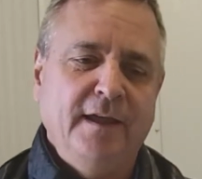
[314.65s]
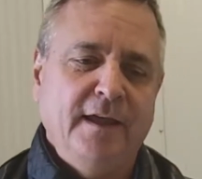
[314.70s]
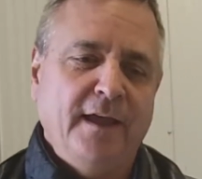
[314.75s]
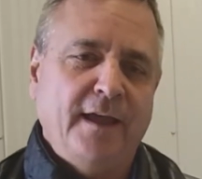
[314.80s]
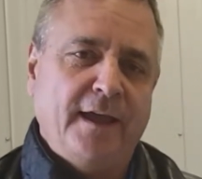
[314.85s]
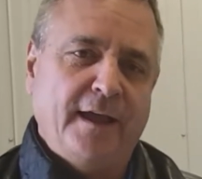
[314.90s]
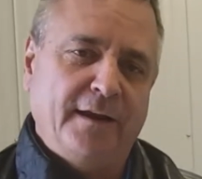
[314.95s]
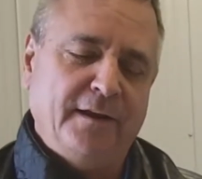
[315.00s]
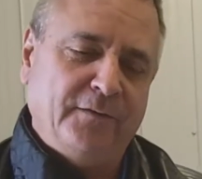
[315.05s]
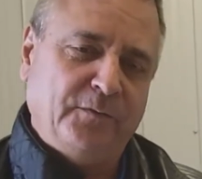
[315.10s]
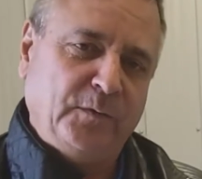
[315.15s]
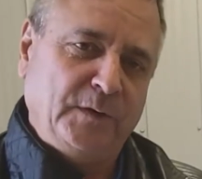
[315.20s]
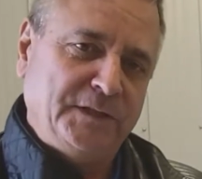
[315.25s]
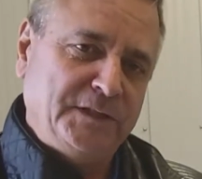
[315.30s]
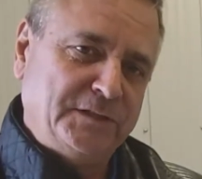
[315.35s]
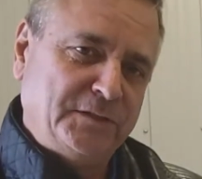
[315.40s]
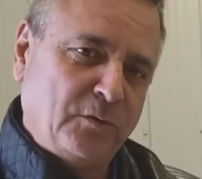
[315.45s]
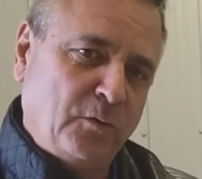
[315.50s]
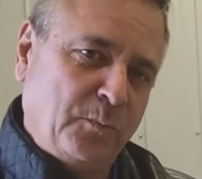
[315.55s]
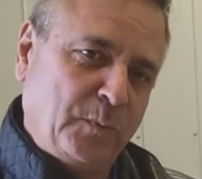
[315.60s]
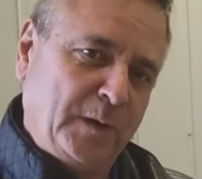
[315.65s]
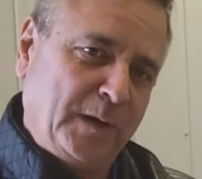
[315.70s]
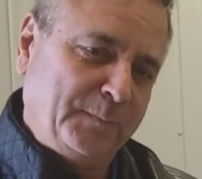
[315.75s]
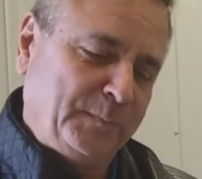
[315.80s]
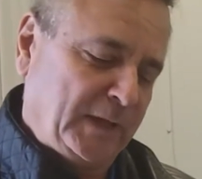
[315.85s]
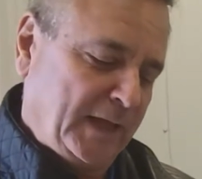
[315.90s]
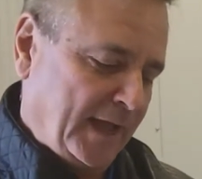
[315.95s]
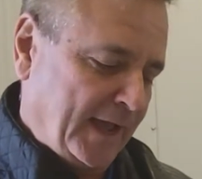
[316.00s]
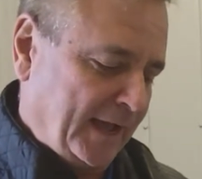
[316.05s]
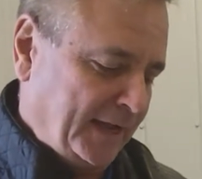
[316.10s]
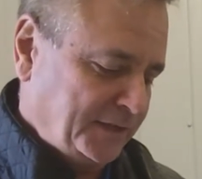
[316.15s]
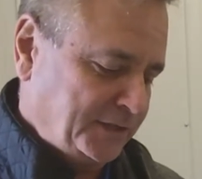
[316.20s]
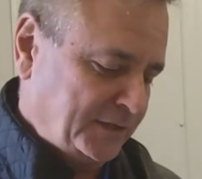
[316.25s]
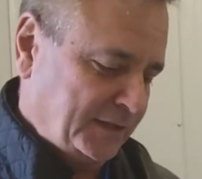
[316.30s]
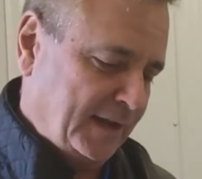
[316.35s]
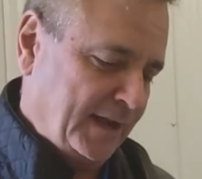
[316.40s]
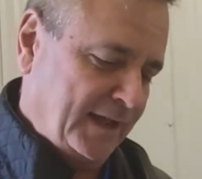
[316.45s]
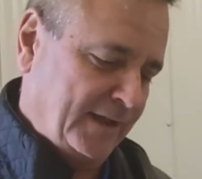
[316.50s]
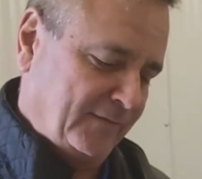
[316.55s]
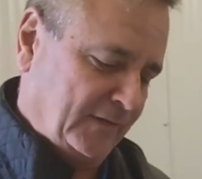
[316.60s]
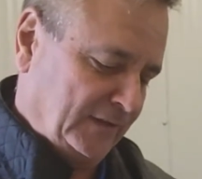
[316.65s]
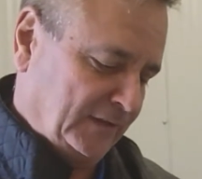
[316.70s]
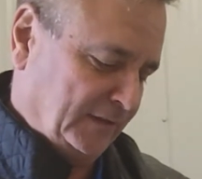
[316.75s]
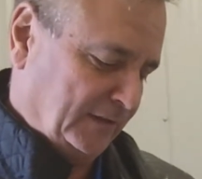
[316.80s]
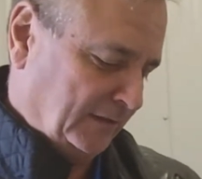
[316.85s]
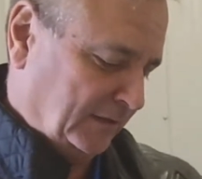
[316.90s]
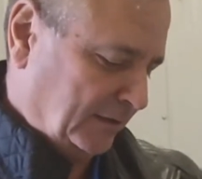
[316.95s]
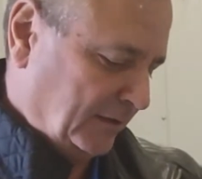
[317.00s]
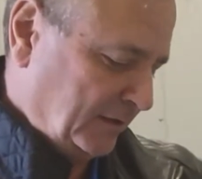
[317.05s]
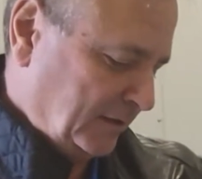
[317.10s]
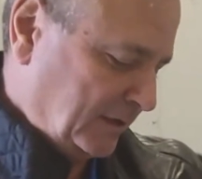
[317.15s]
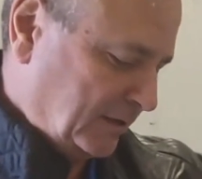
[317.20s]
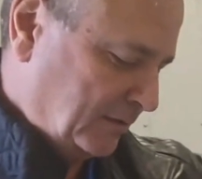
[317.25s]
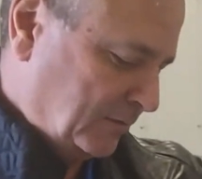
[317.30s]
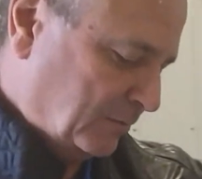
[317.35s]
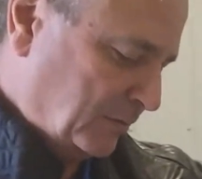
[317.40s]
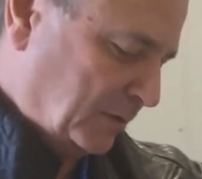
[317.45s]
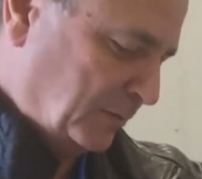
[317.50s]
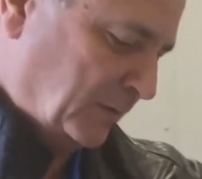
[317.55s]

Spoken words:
And if we just open up the hatch and have a little look what we